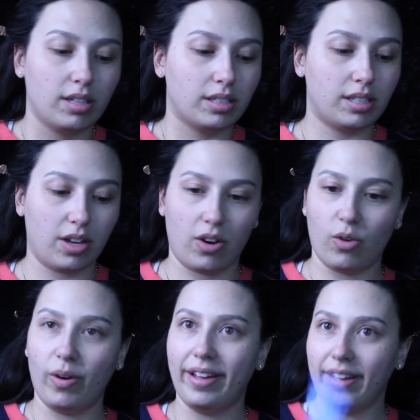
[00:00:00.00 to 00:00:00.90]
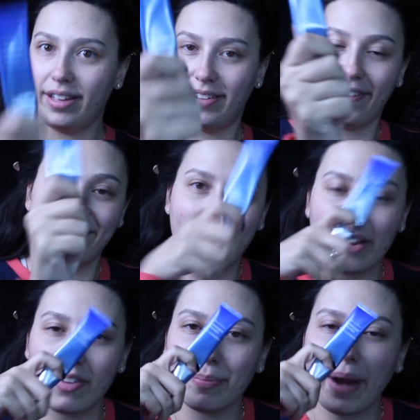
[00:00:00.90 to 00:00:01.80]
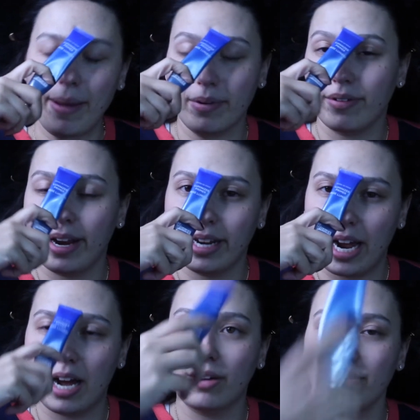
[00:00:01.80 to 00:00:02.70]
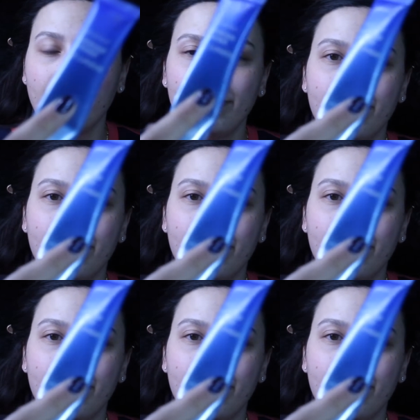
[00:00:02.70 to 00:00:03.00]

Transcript: So, favorite primer right now.